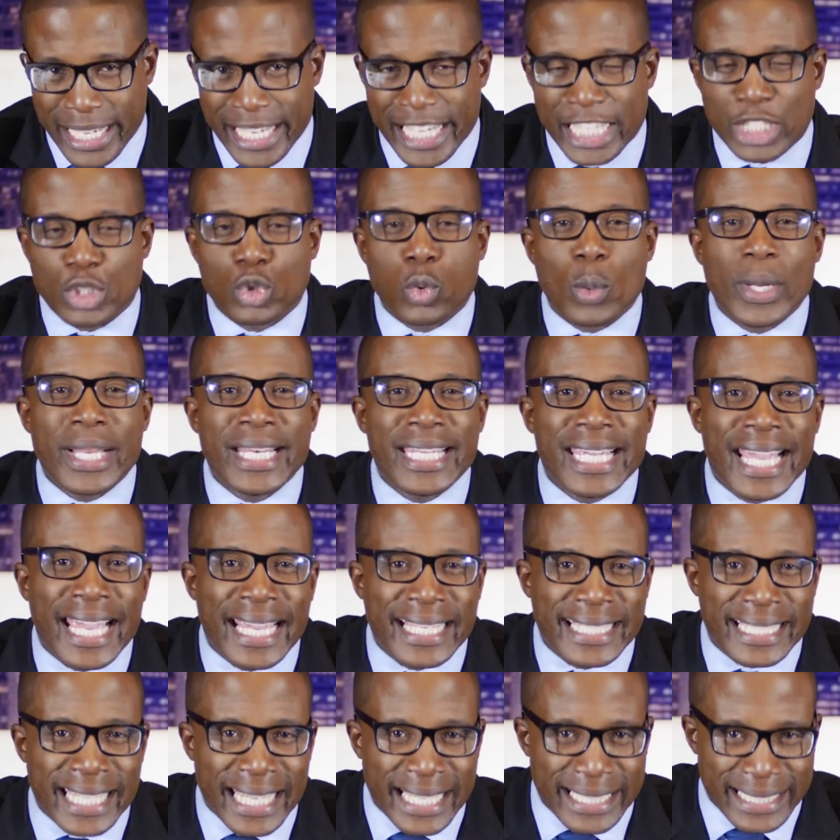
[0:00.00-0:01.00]
In
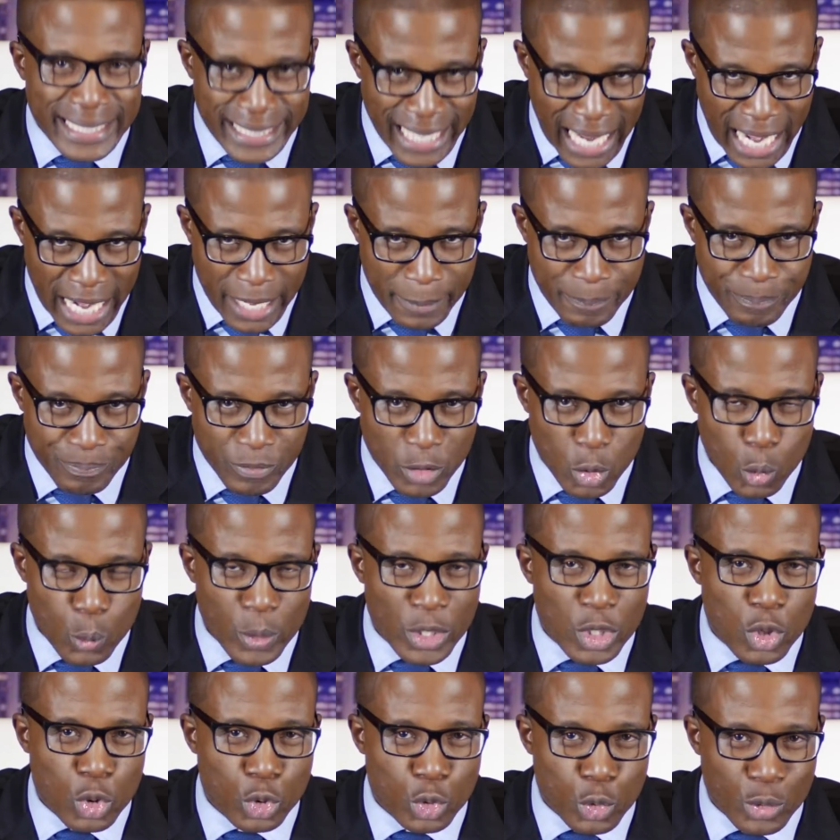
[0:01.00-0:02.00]
28 days' time,
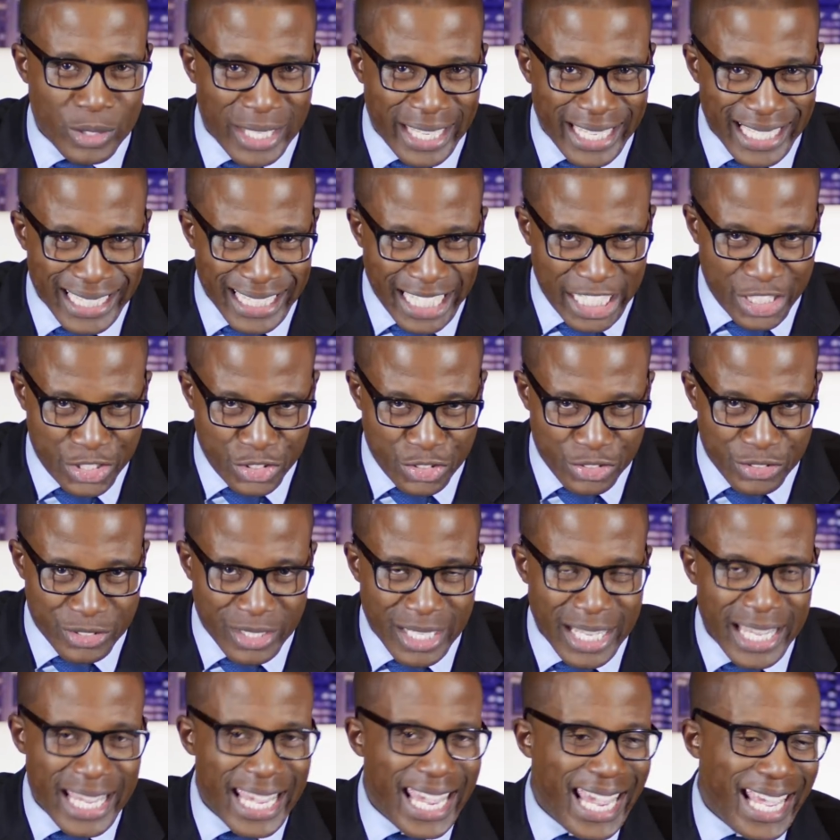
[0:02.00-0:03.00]
we go to the elections.
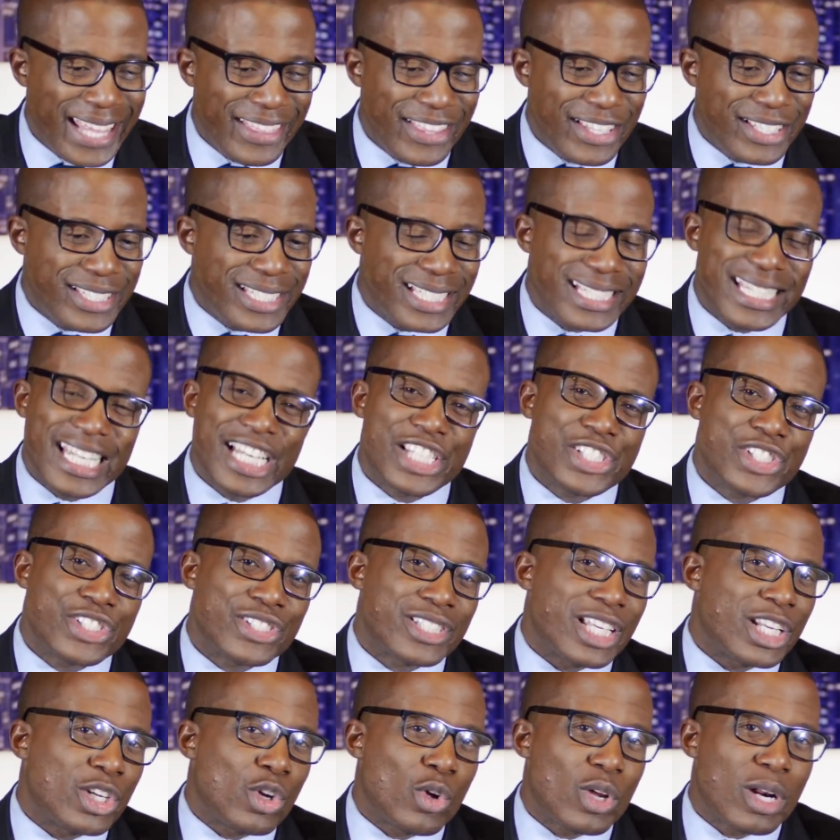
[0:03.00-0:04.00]
And these
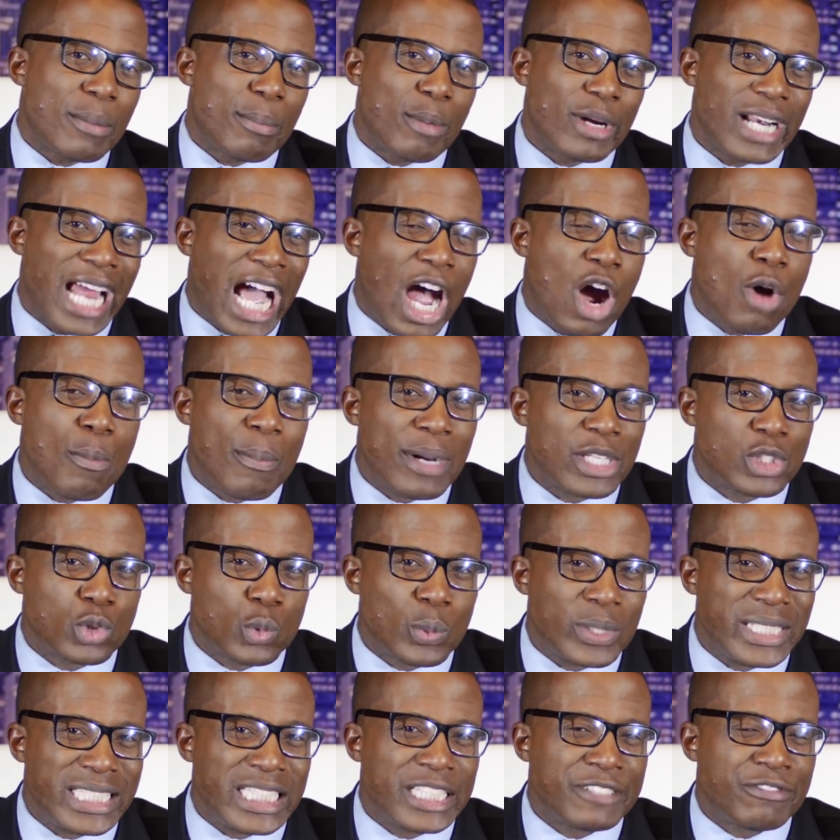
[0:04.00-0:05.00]
elections are not about how much
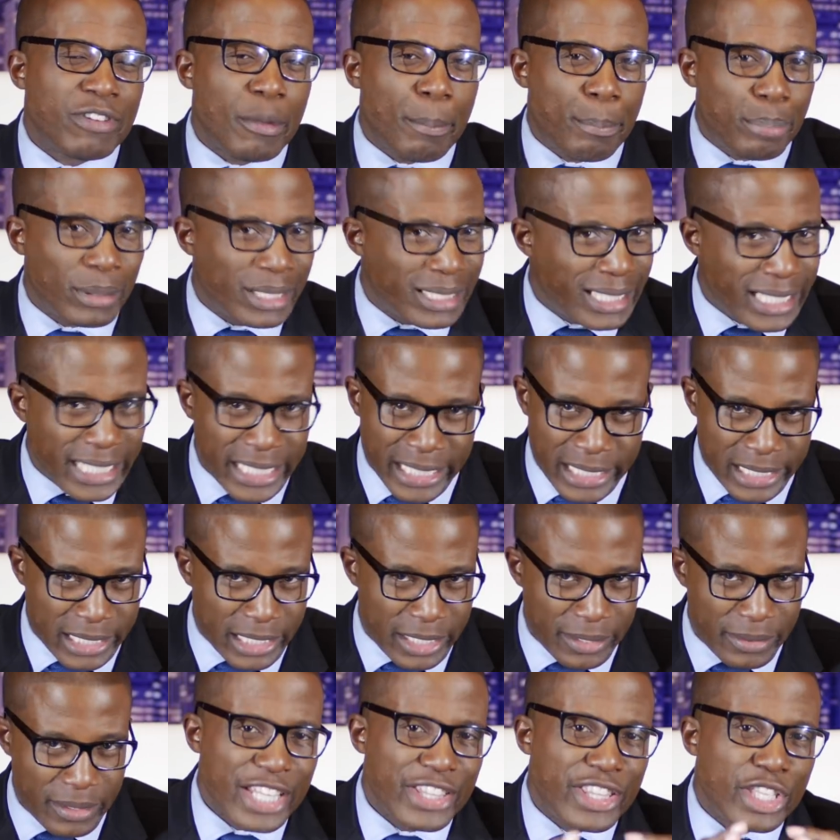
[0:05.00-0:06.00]
we differ
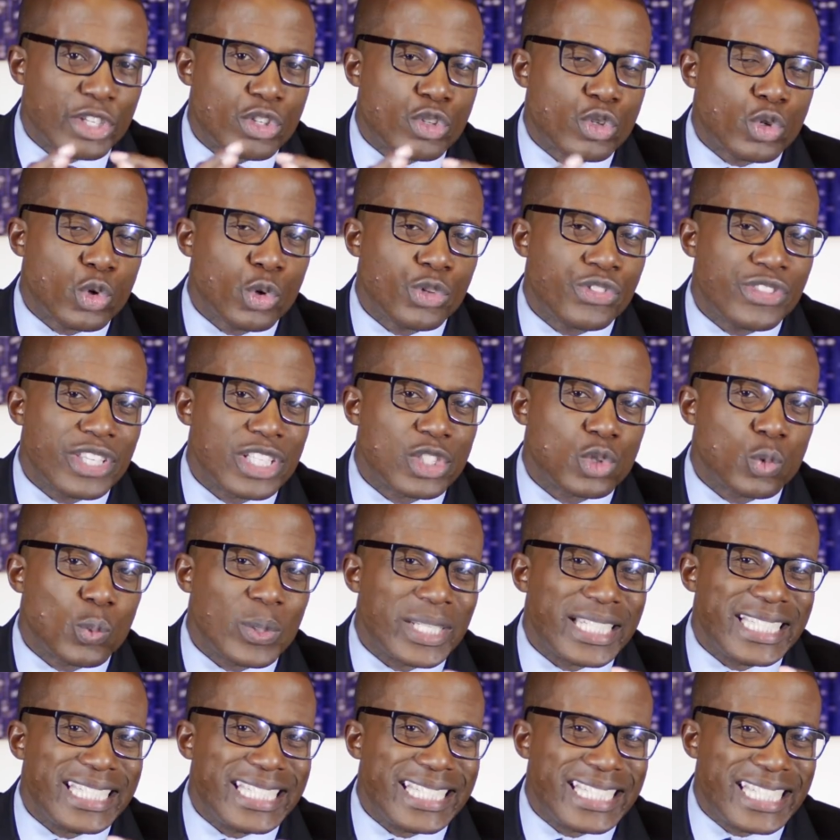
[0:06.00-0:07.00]
politically. The truth is
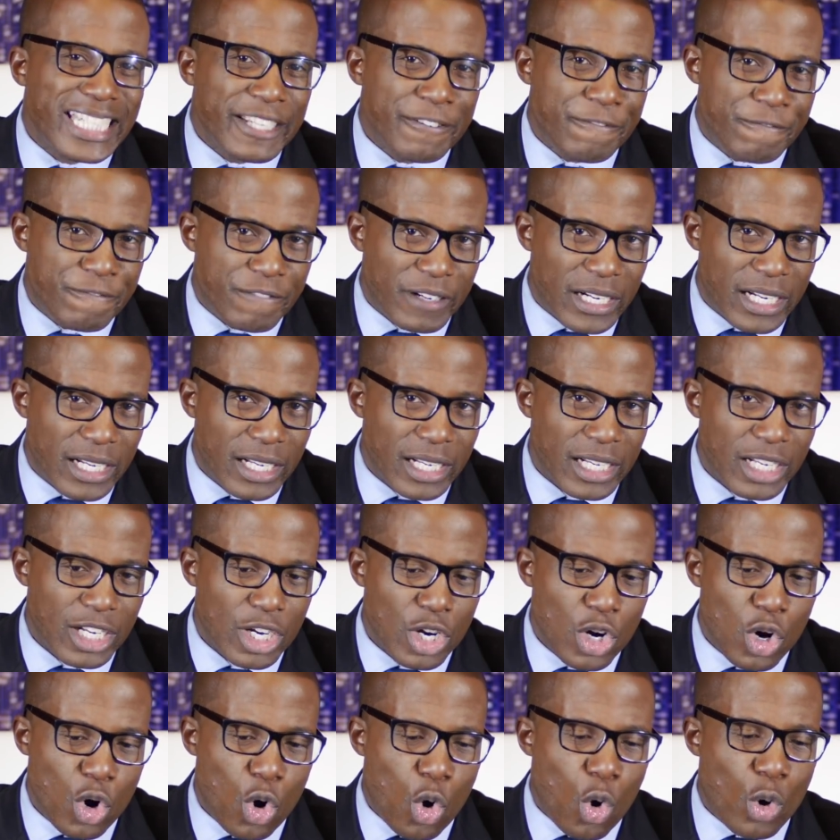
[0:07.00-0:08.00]
we differ
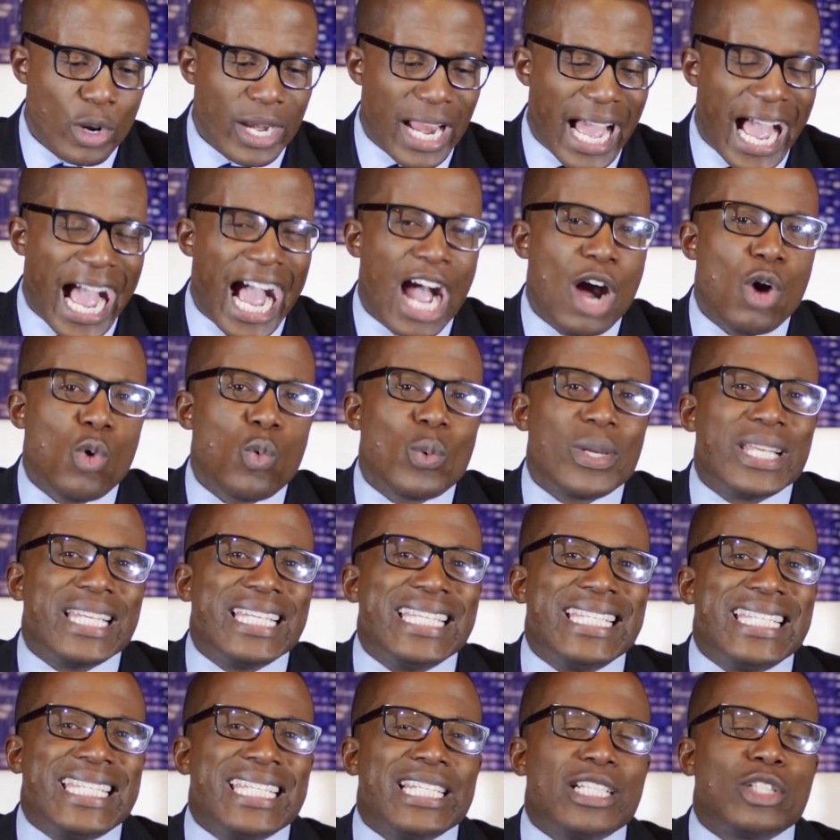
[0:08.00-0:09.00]
on how we
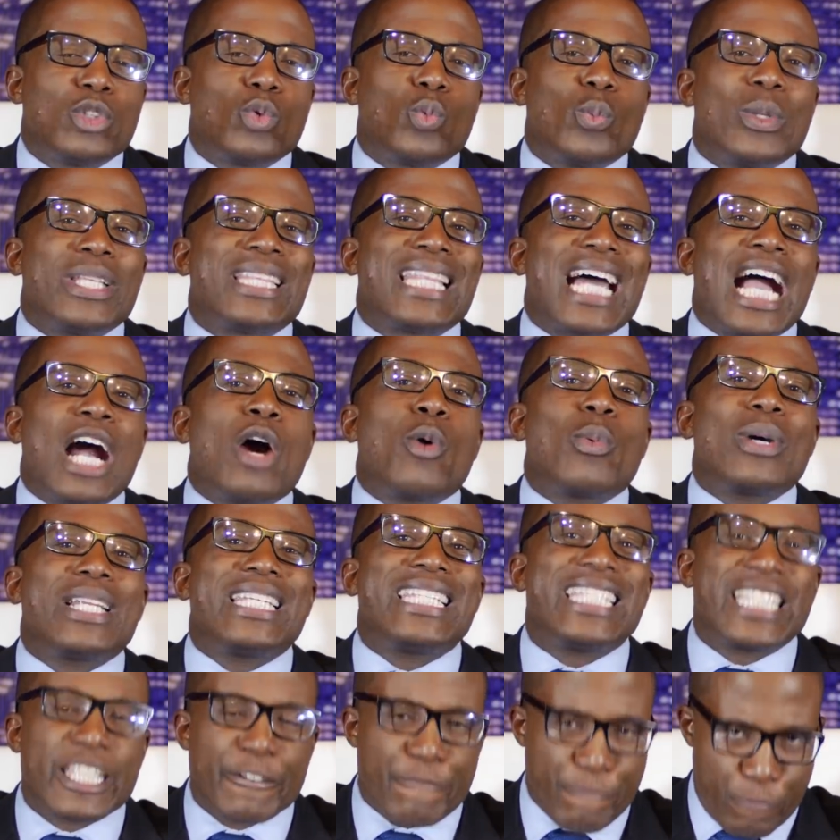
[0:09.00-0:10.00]
deal with our
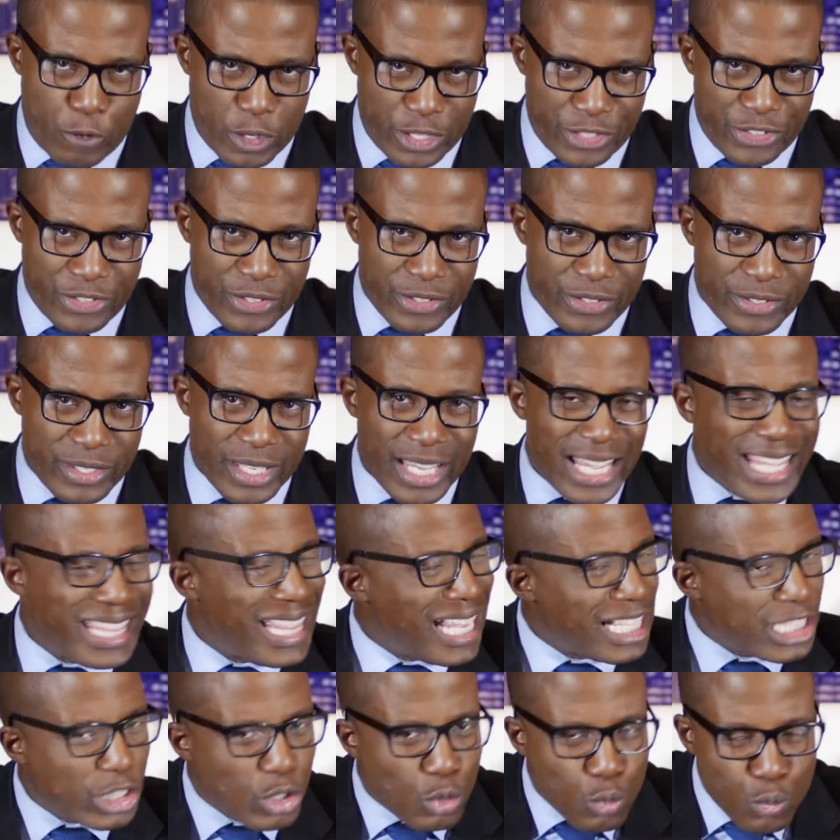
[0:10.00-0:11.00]
differences.
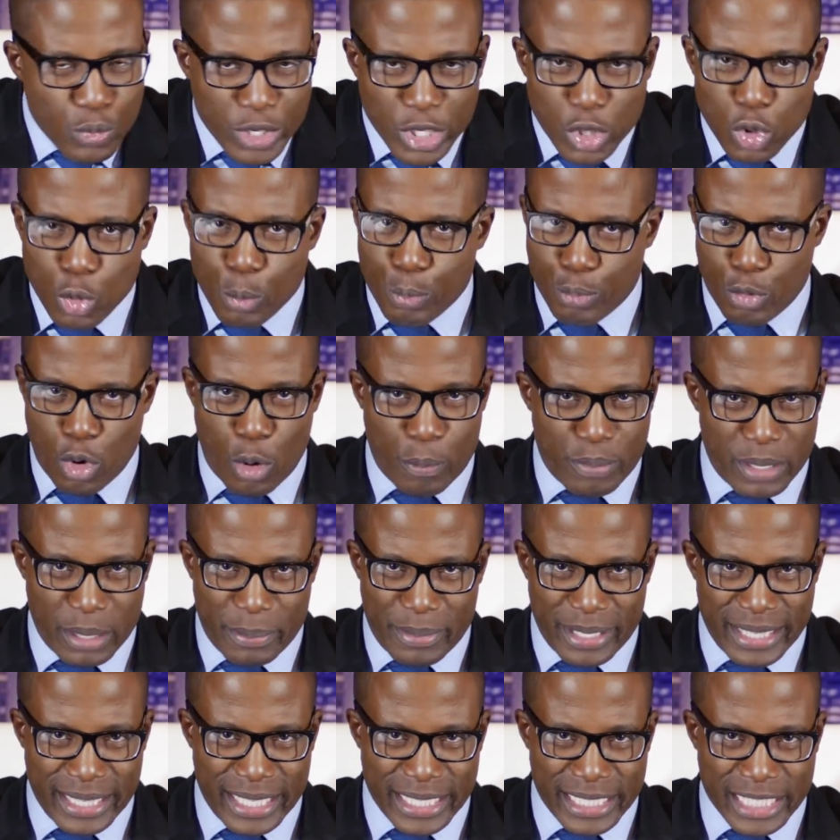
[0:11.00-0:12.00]
That's the real
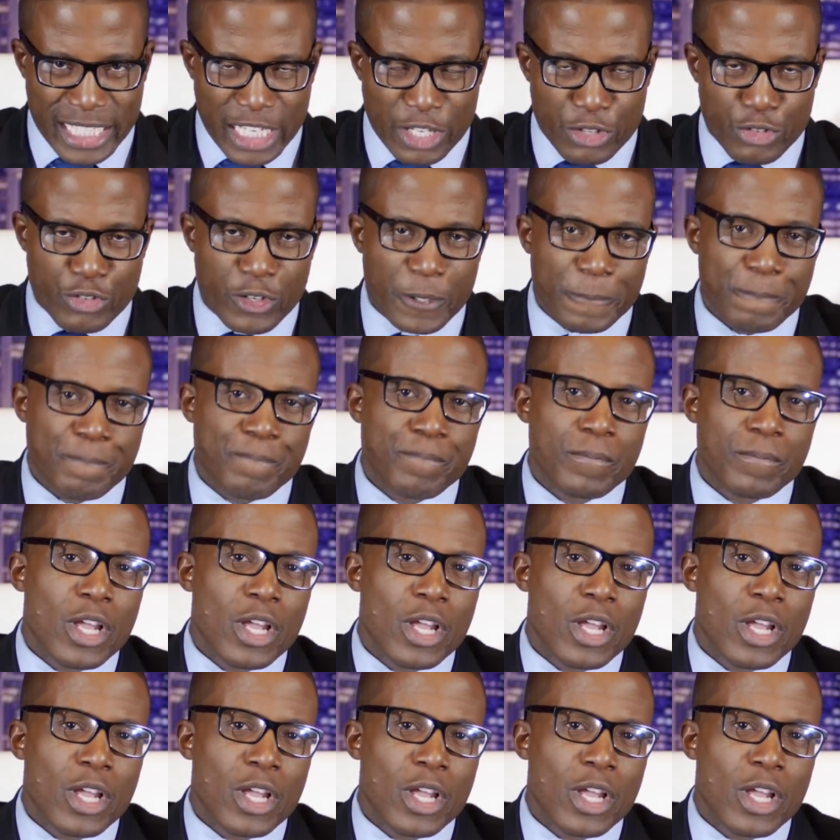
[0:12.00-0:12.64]
problem in this country.